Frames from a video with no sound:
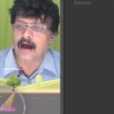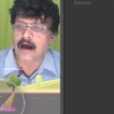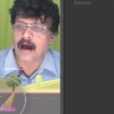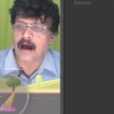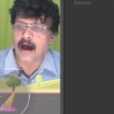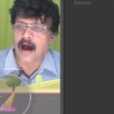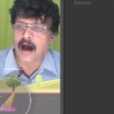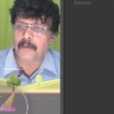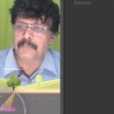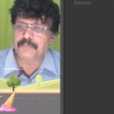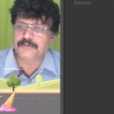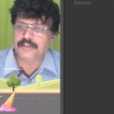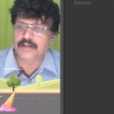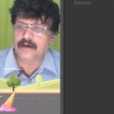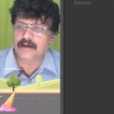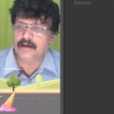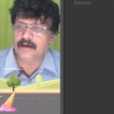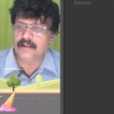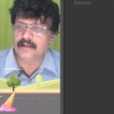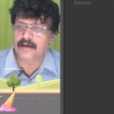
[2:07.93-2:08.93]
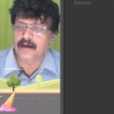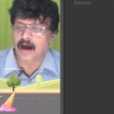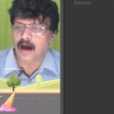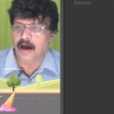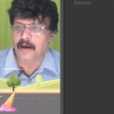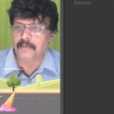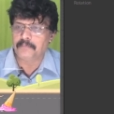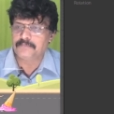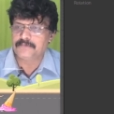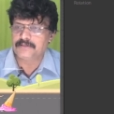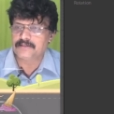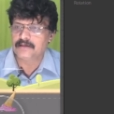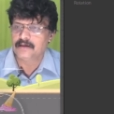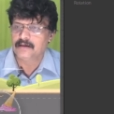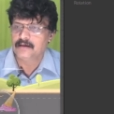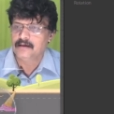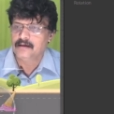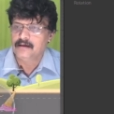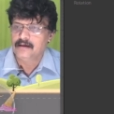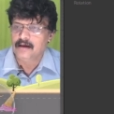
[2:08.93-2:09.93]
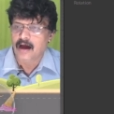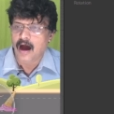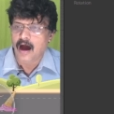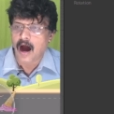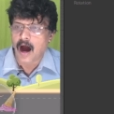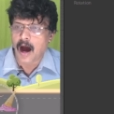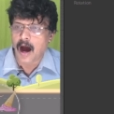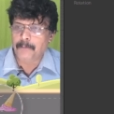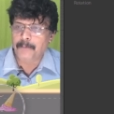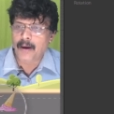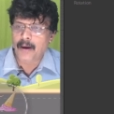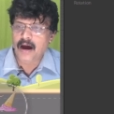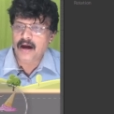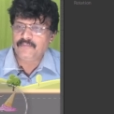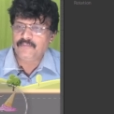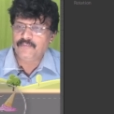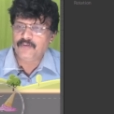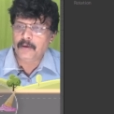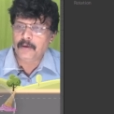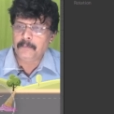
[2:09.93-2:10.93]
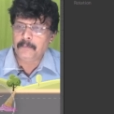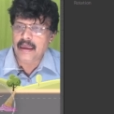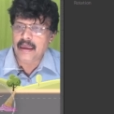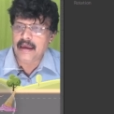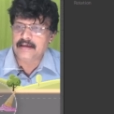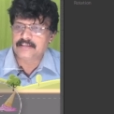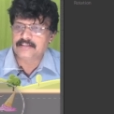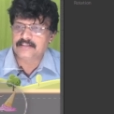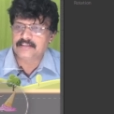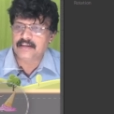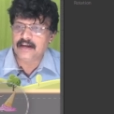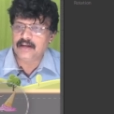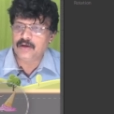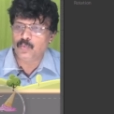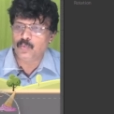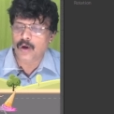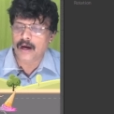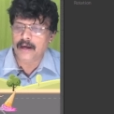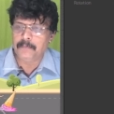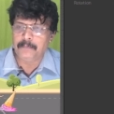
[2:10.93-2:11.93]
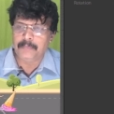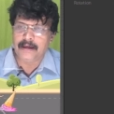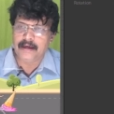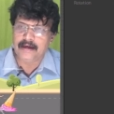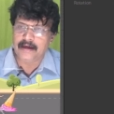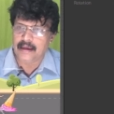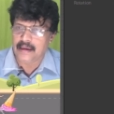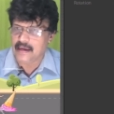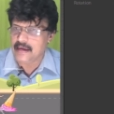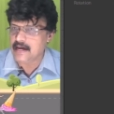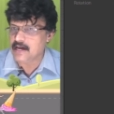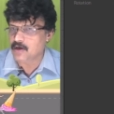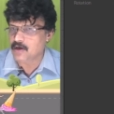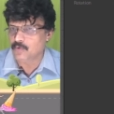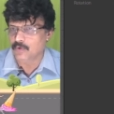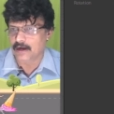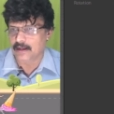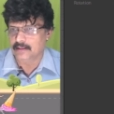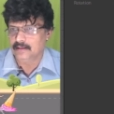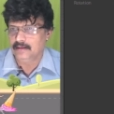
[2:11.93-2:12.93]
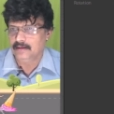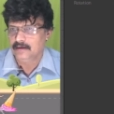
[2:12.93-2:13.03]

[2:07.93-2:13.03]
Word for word: obstacle comes apart from x and y being equal